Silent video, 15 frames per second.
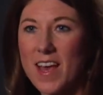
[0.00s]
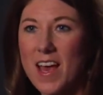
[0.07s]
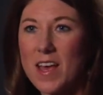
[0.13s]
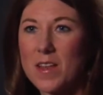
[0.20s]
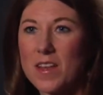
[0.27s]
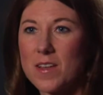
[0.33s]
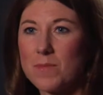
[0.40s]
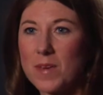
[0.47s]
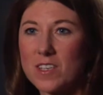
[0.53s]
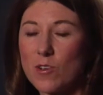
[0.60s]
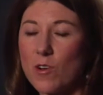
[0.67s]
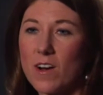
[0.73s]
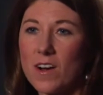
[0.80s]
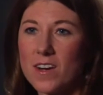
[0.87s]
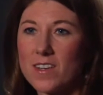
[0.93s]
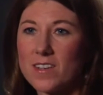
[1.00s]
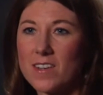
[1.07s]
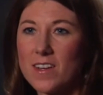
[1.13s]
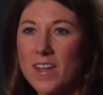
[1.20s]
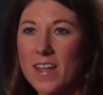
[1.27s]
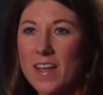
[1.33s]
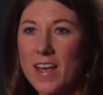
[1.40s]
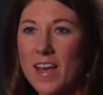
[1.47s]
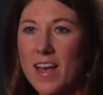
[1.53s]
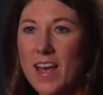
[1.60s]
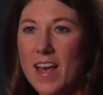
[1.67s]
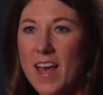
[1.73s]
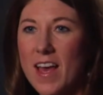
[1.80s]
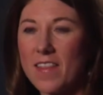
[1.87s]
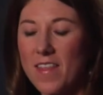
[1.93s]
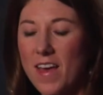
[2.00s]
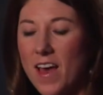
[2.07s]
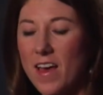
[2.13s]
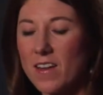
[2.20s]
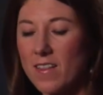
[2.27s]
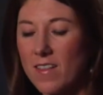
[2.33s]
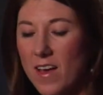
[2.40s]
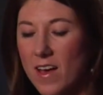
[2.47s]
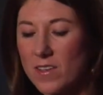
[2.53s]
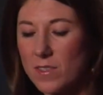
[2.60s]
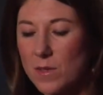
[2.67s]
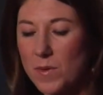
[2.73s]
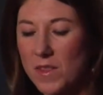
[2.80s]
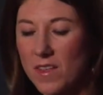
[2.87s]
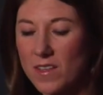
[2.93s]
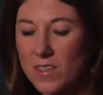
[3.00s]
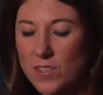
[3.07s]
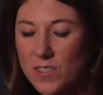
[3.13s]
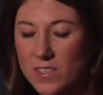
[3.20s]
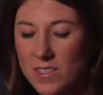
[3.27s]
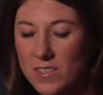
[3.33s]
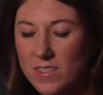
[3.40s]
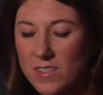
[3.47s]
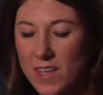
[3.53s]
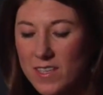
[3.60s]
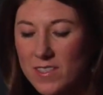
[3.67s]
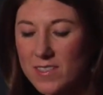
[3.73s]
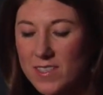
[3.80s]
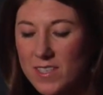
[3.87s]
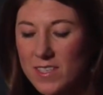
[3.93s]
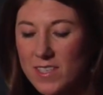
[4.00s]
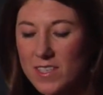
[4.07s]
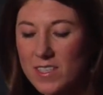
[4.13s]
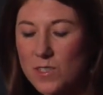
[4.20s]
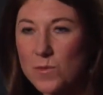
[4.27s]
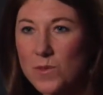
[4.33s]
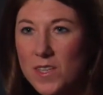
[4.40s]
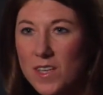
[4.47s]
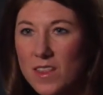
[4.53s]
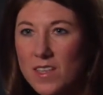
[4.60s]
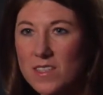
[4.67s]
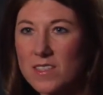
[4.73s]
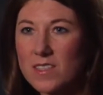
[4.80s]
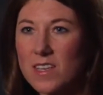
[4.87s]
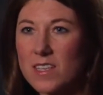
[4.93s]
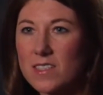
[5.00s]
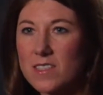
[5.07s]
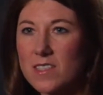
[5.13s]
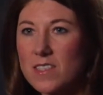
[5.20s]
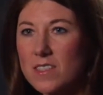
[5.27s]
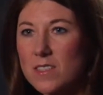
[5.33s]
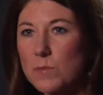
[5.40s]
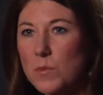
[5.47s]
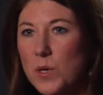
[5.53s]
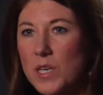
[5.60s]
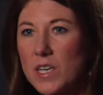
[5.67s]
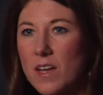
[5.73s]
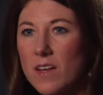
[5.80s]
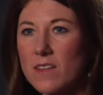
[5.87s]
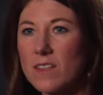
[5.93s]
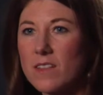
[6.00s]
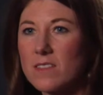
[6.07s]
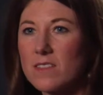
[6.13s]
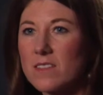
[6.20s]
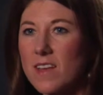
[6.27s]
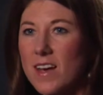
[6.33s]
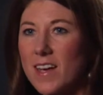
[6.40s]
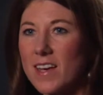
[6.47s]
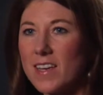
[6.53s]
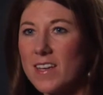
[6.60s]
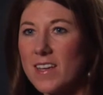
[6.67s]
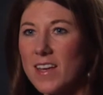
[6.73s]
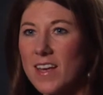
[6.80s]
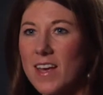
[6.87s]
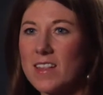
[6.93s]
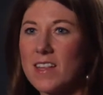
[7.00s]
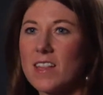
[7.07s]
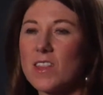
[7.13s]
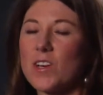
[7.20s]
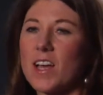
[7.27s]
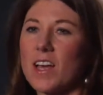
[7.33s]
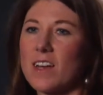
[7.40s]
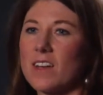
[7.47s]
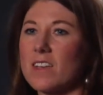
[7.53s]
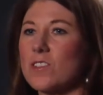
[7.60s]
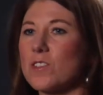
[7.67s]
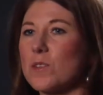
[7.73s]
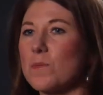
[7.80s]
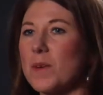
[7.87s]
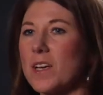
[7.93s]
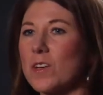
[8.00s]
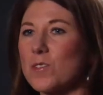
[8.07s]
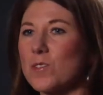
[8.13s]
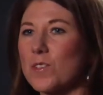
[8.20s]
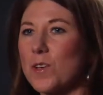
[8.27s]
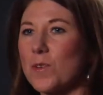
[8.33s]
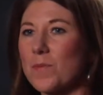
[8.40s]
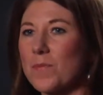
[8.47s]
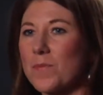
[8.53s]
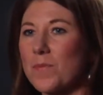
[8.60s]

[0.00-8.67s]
and it makes it hard. And that allows the pathologist to slice it into really thin slices, put it on the slide, and then look at it under the microscope.